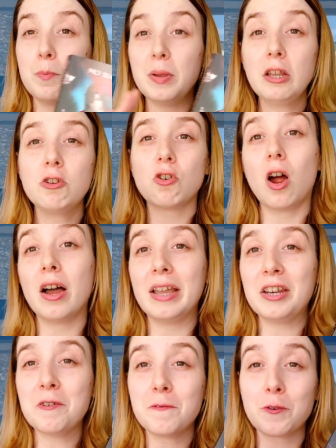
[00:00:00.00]
big draw
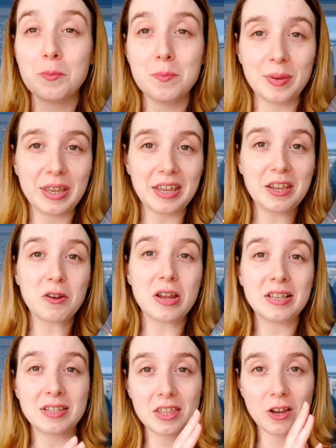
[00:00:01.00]
in for me
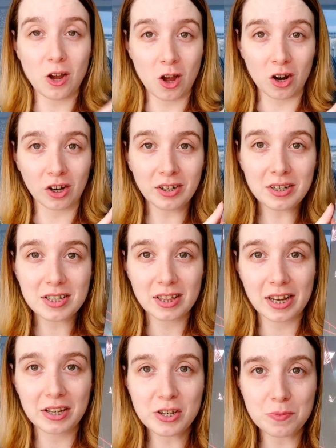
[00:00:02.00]
is the art.
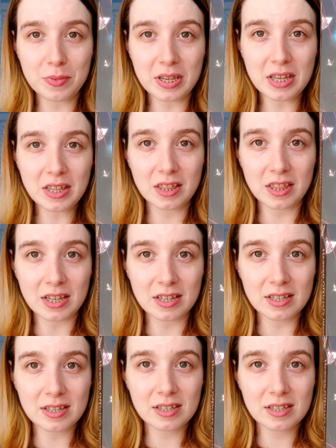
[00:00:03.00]
Like to me,
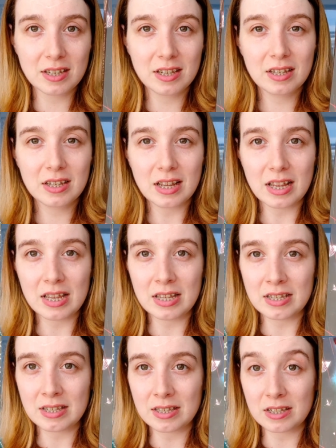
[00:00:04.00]
this
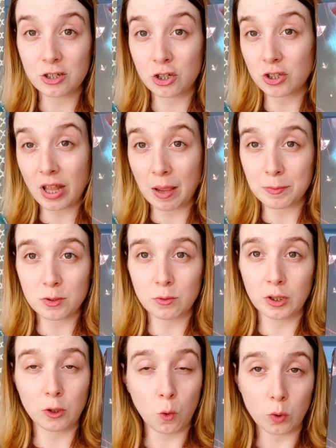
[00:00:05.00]
is just
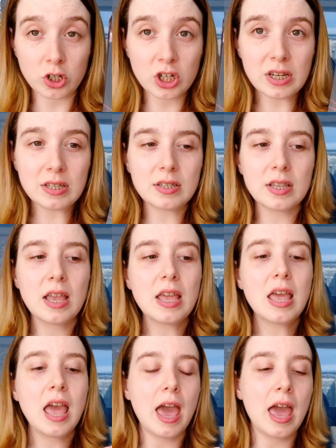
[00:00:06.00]
absolutely gorgeous.
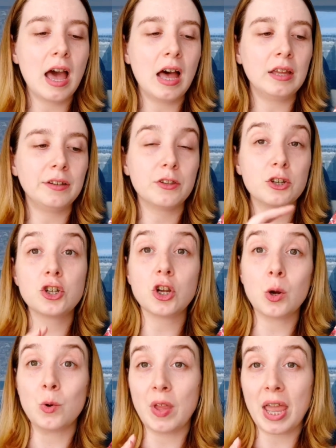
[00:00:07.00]
And the
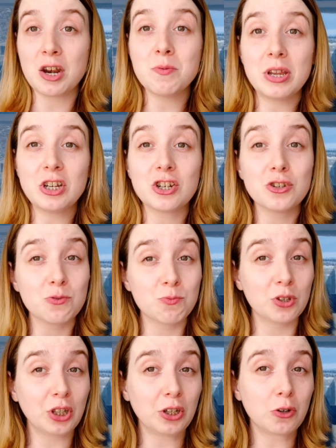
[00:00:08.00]
show, the animation is
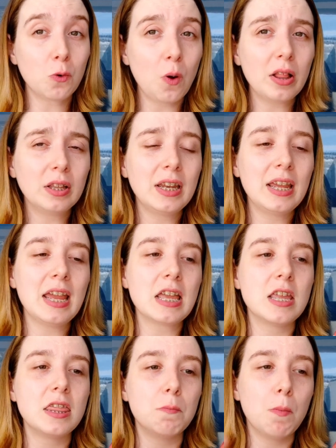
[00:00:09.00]
really good quality.
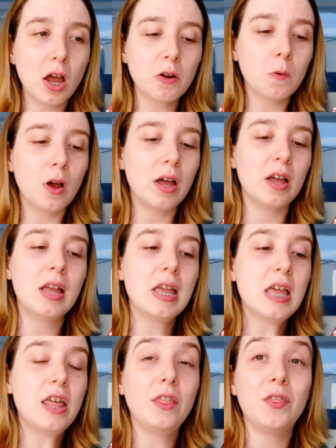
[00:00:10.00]
And then the manhwa,
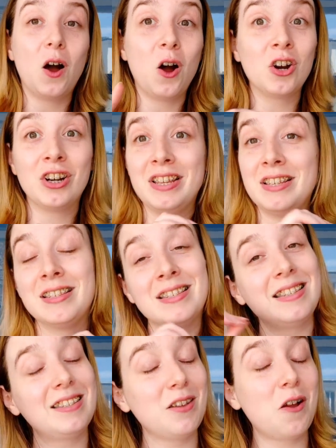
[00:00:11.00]
the art
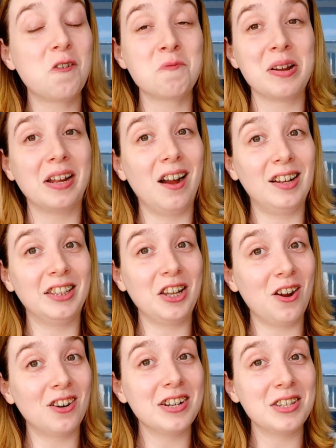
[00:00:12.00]
is, oh my god, the
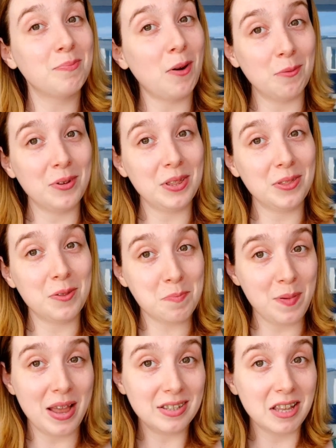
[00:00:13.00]
art is probably the
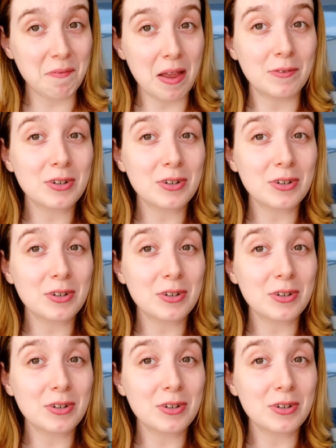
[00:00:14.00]
best I've ever